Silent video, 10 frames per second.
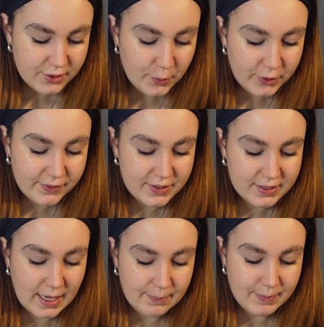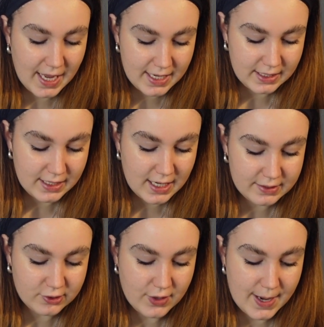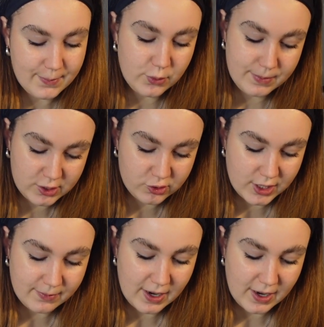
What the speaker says: The point of this campaign is to create more mystery